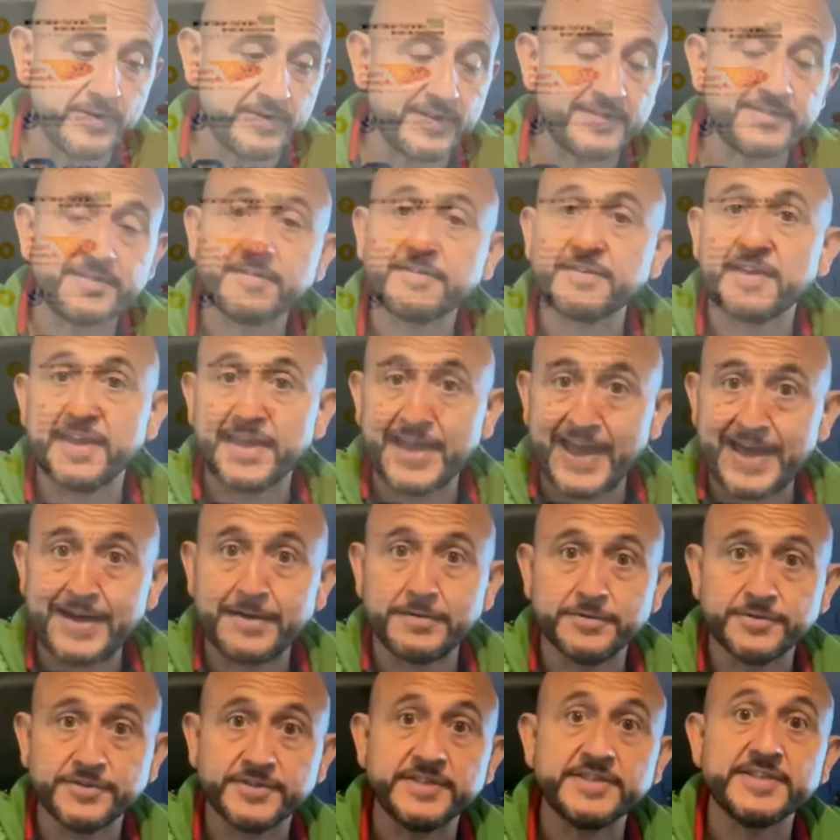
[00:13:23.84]
As I say,
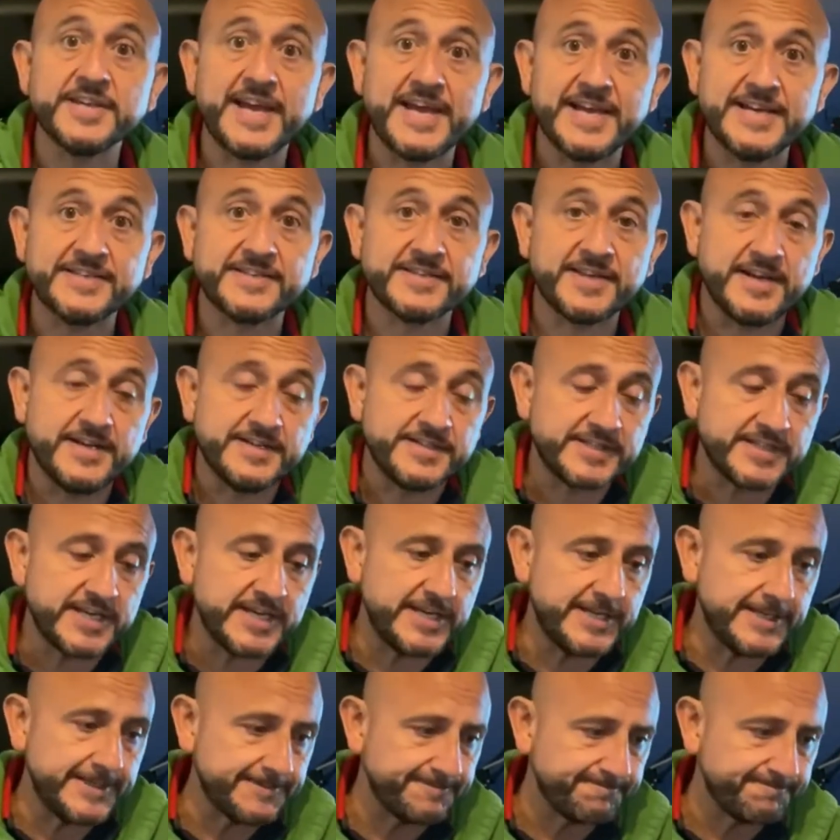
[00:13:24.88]
ours is SSE.